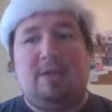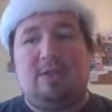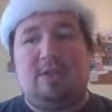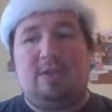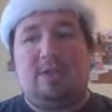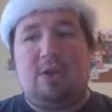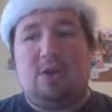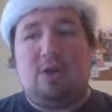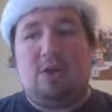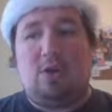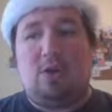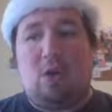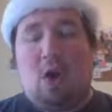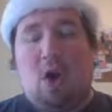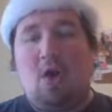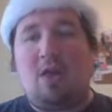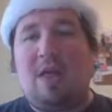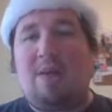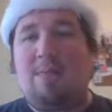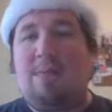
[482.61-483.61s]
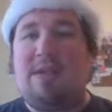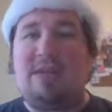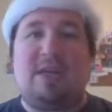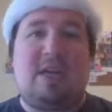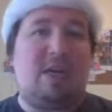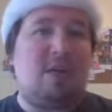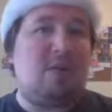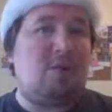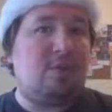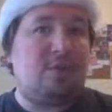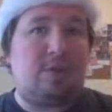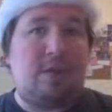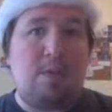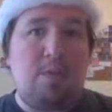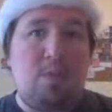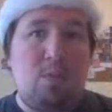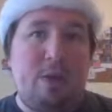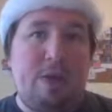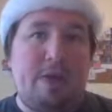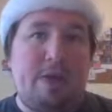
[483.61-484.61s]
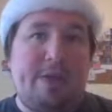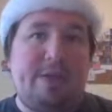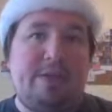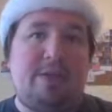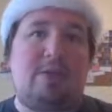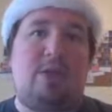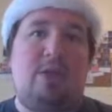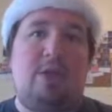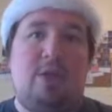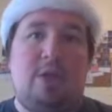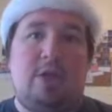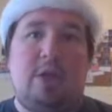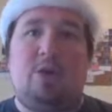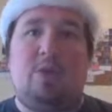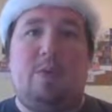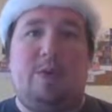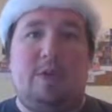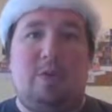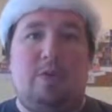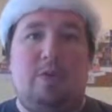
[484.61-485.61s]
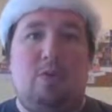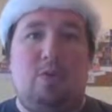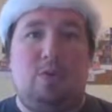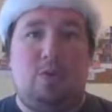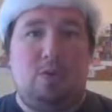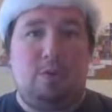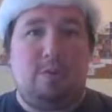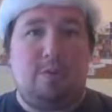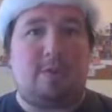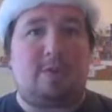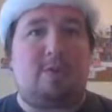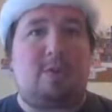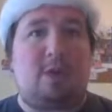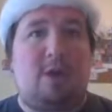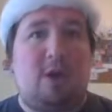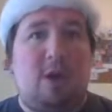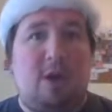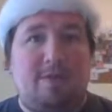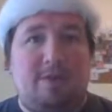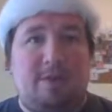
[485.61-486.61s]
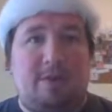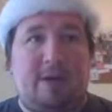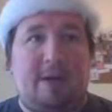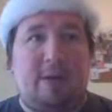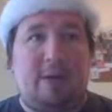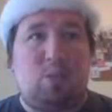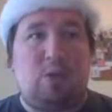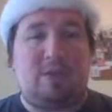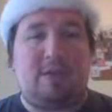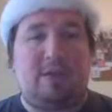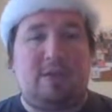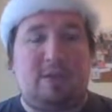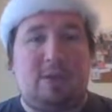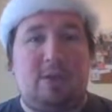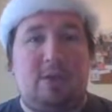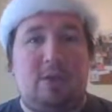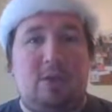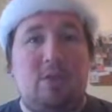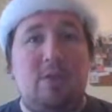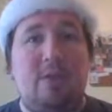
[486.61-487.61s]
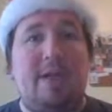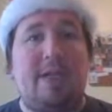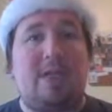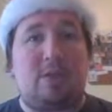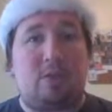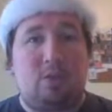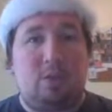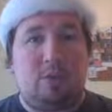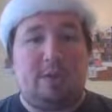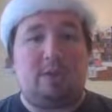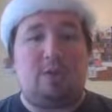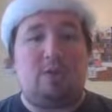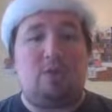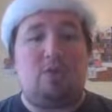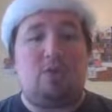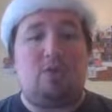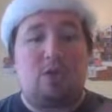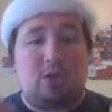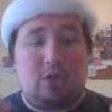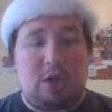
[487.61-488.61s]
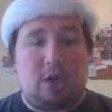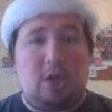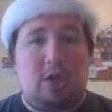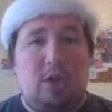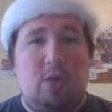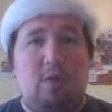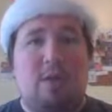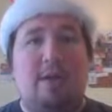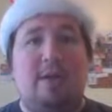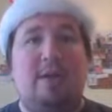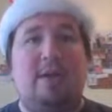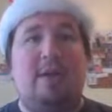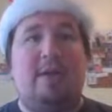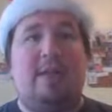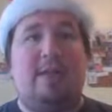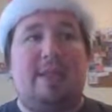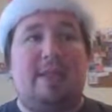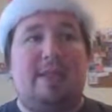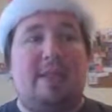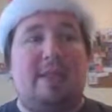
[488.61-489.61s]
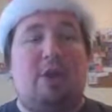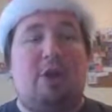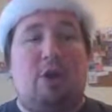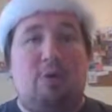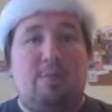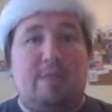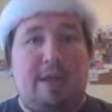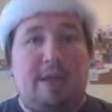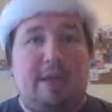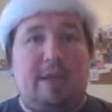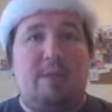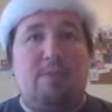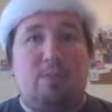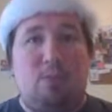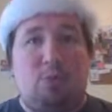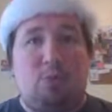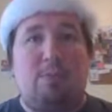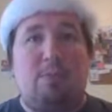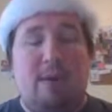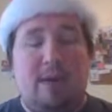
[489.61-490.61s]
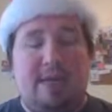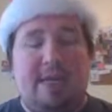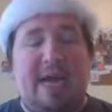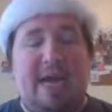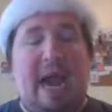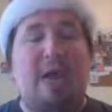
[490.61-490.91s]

So all that money's got to go somewhere, and it's going to go into Uber's coffer. And what's it going to do? It's going to show that they are making more money.